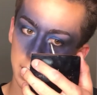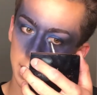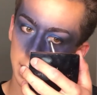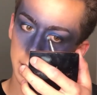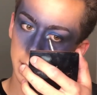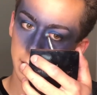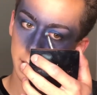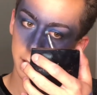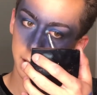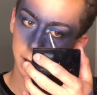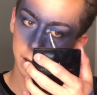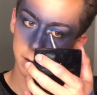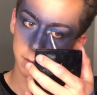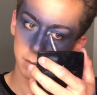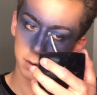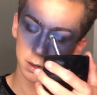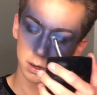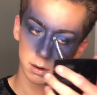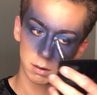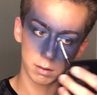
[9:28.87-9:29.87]
And
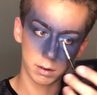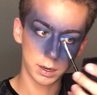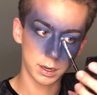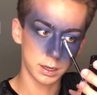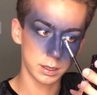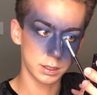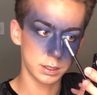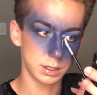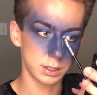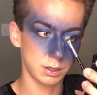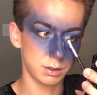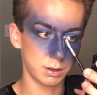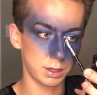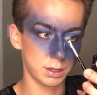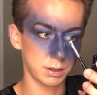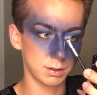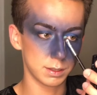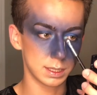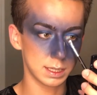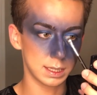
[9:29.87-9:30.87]
we're going to
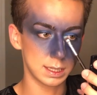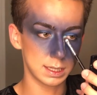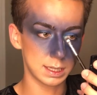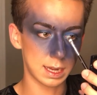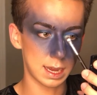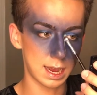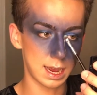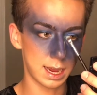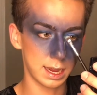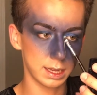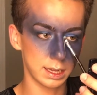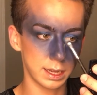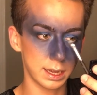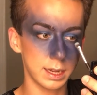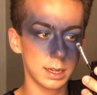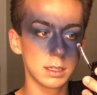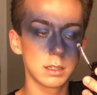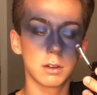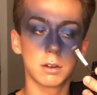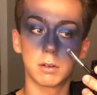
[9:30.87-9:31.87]
use this to
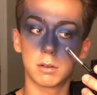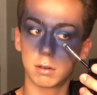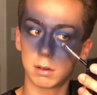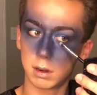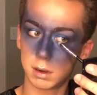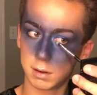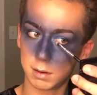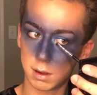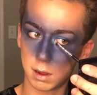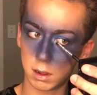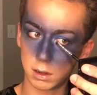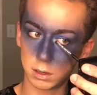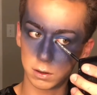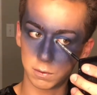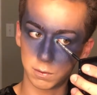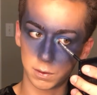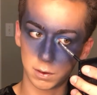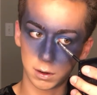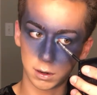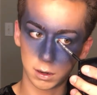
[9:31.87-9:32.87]
highlight, so all
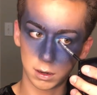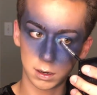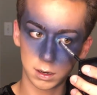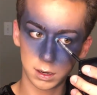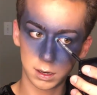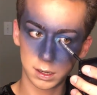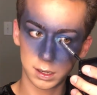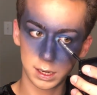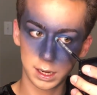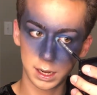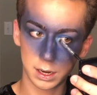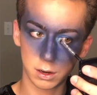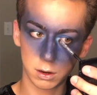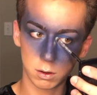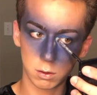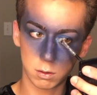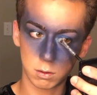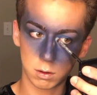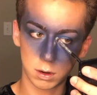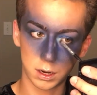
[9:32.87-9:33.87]
over the
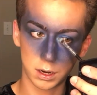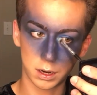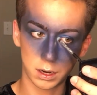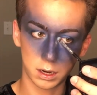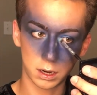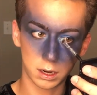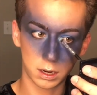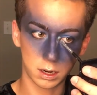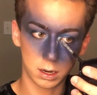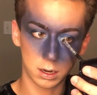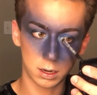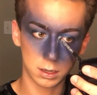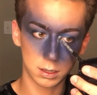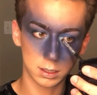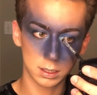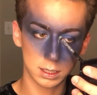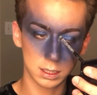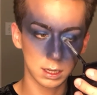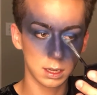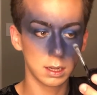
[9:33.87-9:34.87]
inner
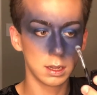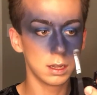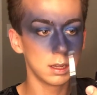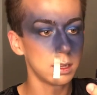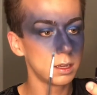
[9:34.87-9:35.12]
corners,